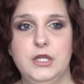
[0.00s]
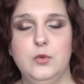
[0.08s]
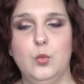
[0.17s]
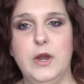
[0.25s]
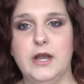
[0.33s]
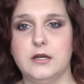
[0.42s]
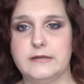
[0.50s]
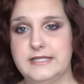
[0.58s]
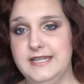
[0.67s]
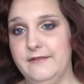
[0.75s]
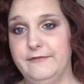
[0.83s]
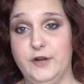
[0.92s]
where
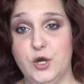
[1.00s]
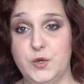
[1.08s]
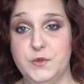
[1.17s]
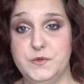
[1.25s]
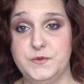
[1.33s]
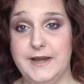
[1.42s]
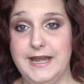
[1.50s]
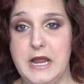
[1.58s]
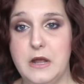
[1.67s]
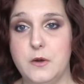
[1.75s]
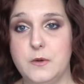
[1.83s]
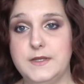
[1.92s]
stuff goes right
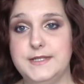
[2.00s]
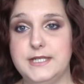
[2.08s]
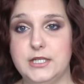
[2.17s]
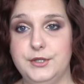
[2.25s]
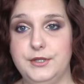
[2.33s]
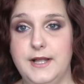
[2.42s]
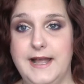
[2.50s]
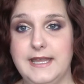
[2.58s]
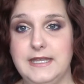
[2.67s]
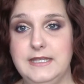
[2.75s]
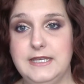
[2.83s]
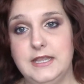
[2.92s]
now until I
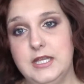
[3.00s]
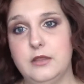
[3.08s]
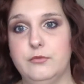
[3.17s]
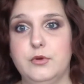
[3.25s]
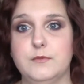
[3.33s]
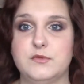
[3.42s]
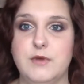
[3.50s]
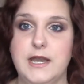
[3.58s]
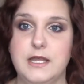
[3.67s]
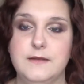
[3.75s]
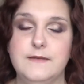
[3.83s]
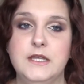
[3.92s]
get the other rooms ready.
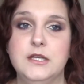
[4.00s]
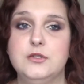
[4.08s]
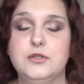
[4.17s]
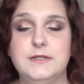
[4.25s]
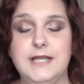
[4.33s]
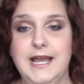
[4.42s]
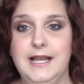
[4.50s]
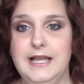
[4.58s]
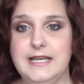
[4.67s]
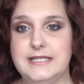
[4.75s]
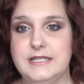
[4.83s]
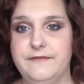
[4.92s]
So it's got a
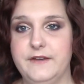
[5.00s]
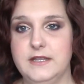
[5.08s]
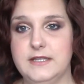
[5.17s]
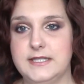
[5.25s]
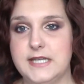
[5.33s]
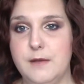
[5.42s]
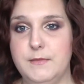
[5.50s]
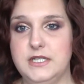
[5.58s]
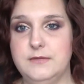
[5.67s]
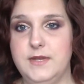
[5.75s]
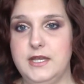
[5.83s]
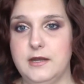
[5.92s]
lot of stuff in it that's not meant
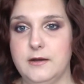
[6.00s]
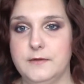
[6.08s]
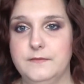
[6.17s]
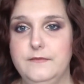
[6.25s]
to be here.